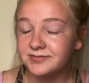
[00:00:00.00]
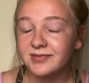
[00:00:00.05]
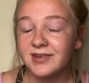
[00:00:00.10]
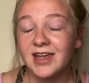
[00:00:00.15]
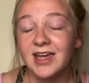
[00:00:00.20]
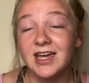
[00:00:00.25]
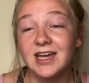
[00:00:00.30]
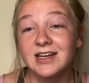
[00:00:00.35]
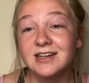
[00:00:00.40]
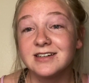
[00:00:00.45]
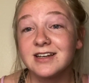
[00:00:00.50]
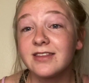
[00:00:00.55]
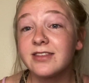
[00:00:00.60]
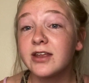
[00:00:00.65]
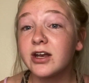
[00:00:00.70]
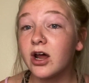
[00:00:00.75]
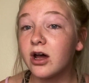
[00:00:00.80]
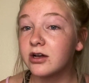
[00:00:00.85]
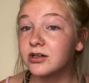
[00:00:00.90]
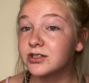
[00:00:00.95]
And the
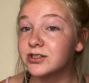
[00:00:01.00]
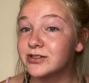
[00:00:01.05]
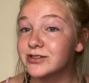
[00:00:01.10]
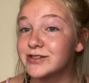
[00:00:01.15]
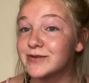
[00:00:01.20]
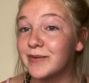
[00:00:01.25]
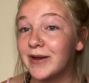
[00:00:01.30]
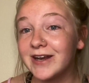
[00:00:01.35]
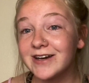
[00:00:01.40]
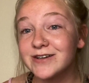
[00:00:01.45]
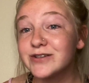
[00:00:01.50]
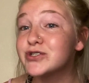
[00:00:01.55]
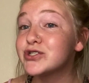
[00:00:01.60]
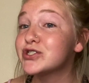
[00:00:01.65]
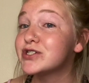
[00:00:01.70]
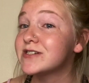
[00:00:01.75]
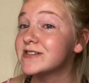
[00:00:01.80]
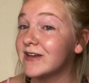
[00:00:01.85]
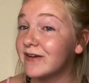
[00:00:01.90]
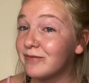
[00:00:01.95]
doctors managed
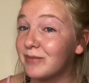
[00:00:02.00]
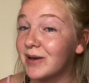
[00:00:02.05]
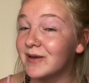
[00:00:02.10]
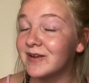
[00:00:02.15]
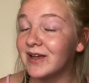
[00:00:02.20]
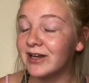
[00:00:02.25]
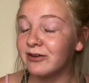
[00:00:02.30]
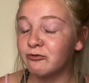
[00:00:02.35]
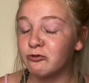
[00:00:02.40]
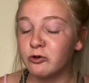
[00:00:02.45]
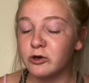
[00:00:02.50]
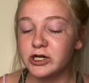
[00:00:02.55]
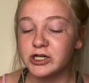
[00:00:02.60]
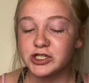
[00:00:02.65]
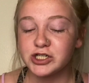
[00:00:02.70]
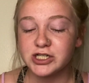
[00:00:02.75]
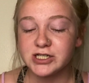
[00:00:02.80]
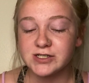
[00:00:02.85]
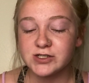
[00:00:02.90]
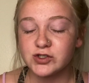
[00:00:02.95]
to save my life,
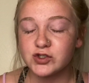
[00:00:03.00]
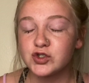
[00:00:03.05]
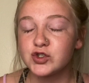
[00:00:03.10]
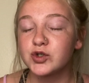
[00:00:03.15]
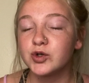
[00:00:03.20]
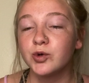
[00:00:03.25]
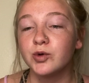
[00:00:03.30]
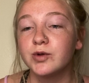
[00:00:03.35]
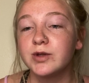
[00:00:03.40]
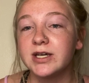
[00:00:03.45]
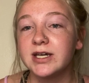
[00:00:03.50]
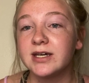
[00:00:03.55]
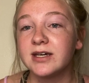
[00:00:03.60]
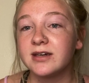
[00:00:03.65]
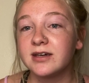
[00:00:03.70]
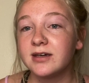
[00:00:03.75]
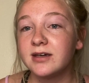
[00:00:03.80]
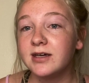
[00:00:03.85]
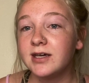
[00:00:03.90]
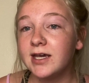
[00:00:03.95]
which is truly
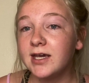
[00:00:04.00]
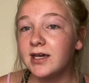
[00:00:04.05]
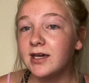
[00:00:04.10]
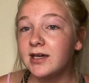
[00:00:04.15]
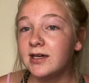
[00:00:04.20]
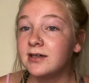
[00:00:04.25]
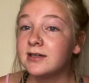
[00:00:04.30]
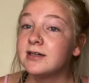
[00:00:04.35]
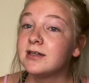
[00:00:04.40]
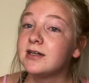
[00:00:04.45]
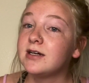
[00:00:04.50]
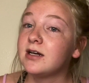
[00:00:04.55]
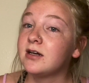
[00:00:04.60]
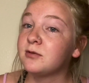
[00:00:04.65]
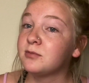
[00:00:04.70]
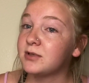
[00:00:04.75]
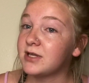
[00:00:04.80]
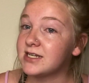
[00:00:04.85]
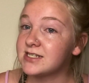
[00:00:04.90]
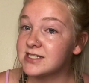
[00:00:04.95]
a
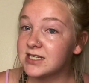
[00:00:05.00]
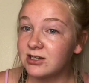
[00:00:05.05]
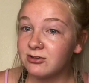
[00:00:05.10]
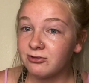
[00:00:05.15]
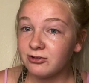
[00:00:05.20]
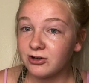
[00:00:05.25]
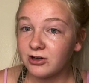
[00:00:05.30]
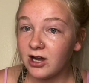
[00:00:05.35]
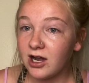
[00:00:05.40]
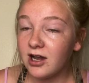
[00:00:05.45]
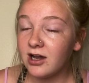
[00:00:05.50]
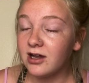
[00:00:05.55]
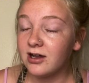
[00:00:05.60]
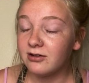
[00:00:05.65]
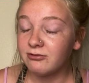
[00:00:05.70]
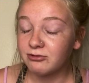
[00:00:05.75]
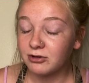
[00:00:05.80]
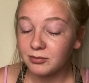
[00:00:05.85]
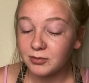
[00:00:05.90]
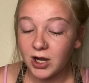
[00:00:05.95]
blessing
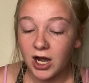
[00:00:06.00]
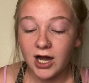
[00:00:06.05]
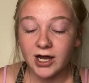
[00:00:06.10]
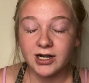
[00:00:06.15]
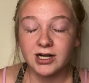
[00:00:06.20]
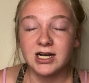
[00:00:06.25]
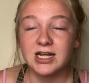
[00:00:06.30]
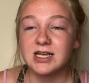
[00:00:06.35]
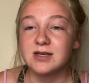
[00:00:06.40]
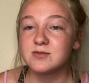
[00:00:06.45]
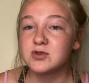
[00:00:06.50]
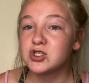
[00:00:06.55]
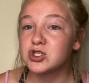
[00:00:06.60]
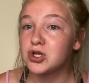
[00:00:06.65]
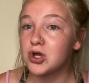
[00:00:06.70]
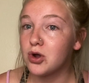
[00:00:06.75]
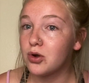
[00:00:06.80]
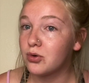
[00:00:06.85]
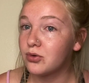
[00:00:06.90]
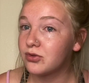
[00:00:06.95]
from God, and I am
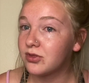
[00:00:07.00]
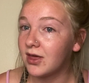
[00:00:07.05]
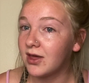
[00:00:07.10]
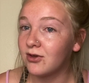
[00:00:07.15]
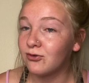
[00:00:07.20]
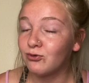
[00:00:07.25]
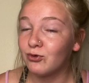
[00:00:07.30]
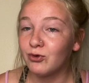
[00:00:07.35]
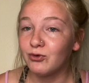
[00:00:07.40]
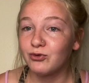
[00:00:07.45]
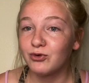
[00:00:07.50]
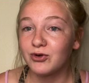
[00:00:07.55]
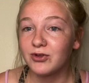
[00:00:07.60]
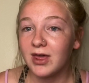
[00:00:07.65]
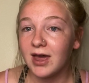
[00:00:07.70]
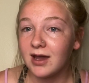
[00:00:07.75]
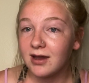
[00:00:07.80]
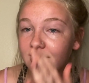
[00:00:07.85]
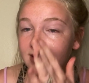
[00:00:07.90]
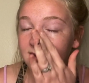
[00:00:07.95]
so thankful for
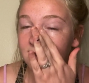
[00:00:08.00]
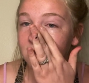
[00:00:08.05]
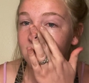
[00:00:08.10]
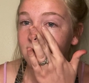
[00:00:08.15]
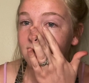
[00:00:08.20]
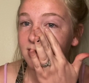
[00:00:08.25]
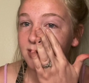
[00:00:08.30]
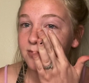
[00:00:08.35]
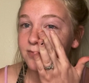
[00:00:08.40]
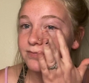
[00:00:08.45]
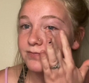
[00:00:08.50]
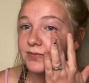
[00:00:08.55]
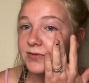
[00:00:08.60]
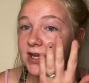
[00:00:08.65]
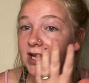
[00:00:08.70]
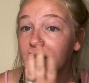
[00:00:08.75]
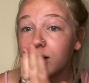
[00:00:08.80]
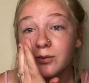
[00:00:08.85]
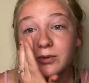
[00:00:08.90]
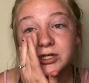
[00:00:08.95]
that.
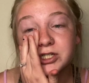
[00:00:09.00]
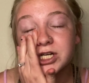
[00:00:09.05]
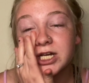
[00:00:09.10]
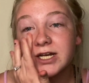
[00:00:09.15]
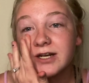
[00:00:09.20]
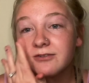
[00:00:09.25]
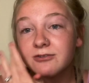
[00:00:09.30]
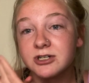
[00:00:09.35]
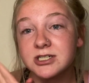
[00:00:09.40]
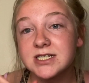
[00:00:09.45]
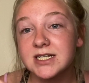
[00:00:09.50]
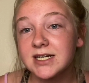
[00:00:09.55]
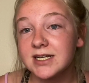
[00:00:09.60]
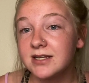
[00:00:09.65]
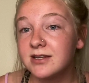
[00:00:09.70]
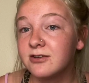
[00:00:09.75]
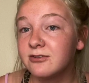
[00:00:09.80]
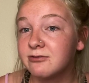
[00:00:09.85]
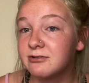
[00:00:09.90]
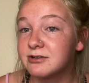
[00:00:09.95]
And I wish I never did it
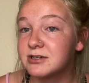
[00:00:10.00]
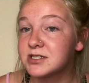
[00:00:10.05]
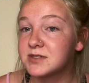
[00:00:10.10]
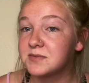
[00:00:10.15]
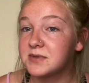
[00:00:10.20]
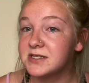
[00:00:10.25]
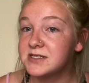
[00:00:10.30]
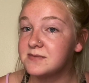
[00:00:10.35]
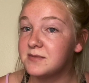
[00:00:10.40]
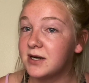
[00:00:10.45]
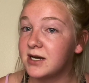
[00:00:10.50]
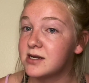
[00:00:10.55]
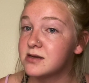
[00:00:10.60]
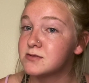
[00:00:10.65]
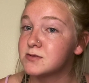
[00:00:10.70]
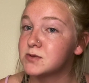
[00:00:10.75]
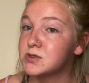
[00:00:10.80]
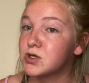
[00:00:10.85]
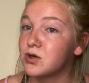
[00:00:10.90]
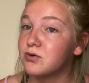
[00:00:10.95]
in the first place, but I am
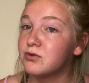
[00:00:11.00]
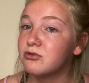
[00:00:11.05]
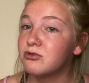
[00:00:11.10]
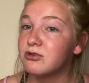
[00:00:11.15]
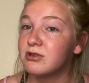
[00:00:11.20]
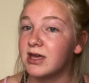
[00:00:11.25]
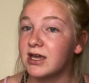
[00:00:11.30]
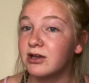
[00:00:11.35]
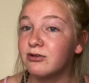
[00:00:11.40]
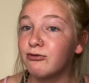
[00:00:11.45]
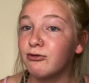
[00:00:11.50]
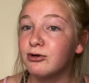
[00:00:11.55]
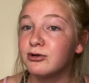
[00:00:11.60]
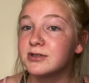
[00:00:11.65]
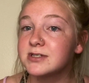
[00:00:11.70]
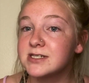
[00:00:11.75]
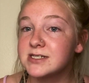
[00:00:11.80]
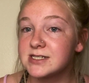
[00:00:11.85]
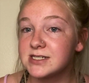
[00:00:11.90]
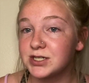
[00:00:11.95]
so thankful
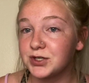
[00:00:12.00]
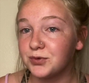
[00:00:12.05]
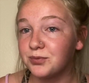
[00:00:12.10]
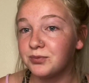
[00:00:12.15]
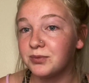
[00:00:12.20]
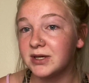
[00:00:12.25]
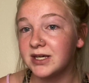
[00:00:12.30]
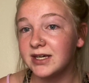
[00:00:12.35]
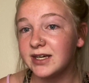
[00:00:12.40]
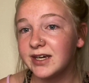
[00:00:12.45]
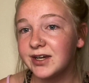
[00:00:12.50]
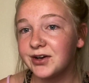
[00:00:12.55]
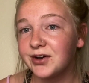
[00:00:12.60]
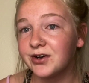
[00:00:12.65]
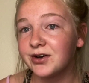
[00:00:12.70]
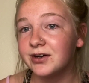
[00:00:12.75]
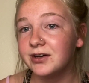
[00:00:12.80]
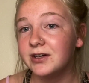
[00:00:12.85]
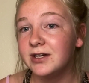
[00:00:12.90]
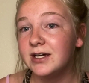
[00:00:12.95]
to still be
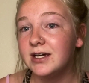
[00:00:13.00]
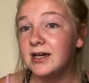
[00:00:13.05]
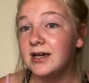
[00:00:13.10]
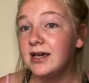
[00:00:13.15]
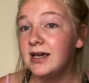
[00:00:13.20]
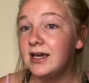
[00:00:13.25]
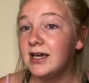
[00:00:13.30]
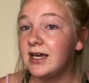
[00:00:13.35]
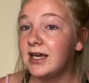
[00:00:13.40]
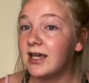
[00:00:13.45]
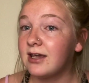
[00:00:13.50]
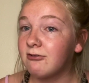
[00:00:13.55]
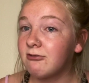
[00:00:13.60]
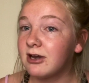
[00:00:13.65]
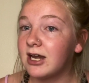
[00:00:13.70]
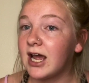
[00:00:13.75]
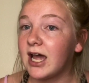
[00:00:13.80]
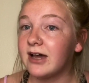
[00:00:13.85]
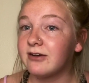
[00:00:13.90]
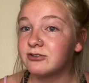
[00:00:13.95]
here
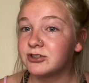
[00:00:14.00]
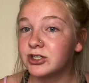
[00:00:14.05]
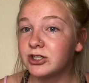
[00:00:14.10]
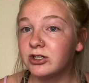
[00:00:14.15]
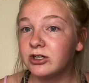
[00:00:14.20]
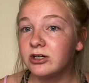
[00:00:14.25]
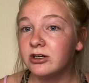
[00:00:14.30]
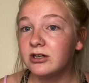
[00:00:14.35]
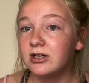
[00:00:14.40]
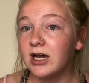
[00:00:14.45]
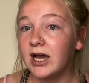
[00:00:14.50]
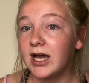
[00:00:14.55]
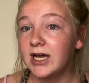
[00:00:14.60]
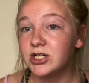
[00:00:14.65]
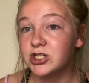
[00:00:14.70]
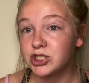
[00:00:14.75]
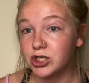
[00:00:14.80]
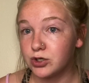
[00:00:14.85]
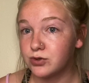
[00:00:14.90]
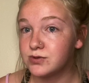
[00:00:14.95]
even after I
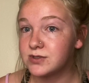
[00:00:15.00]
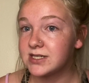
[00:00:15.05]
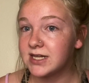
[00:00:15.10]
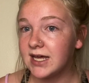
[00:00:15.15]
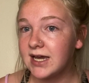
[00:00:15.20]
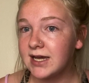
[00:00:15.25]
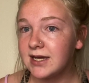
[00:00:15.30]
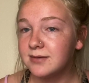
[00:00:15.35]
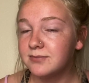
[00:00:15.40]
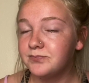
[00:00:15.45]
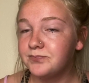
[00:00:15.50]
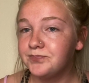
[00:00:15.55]
chose that.